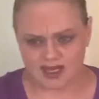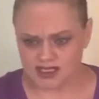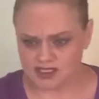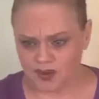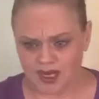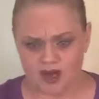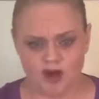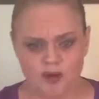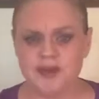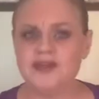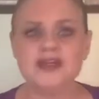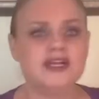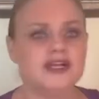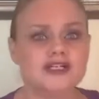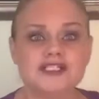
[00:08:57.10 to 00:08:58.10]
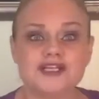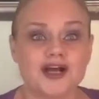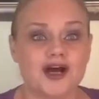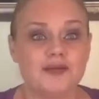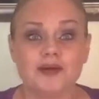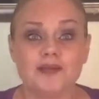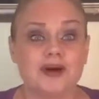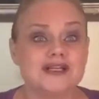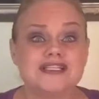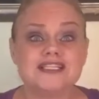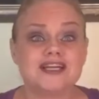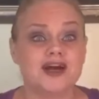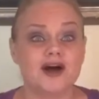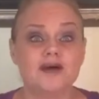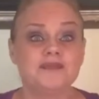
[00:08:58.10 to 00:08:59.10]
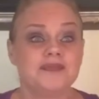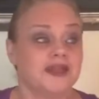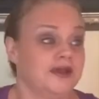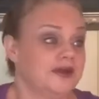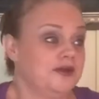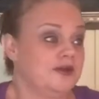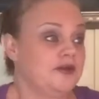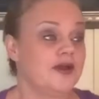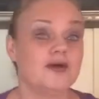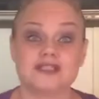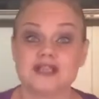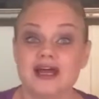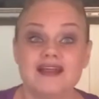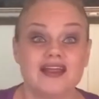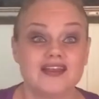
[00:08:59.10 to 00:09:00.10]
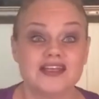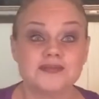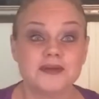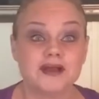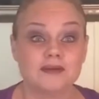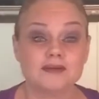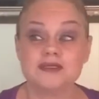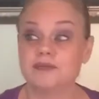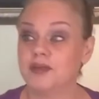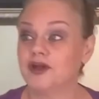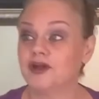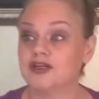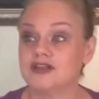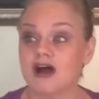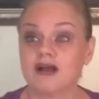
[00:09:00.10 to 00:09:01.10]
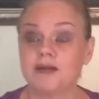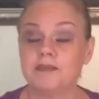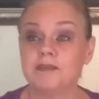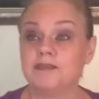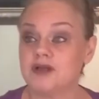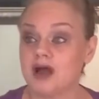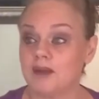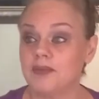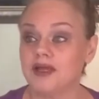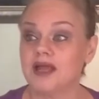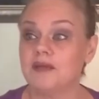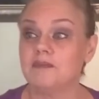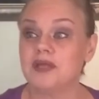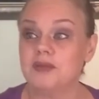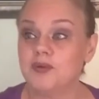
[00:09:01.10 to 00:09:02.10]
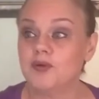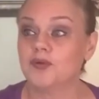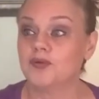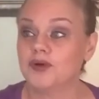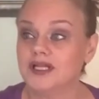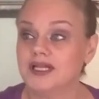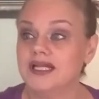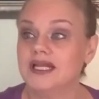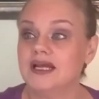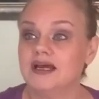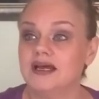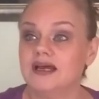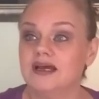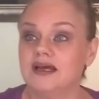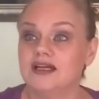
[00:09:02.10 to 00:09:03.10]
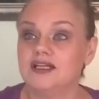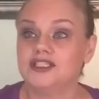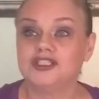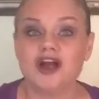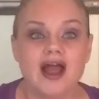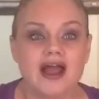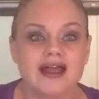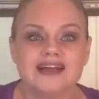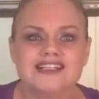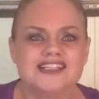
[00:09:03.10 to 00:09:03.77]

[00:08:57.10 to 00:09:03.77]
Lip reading: So I hope in the years to come or months to come, who knows, if this becomes a bigger topic and people really try it.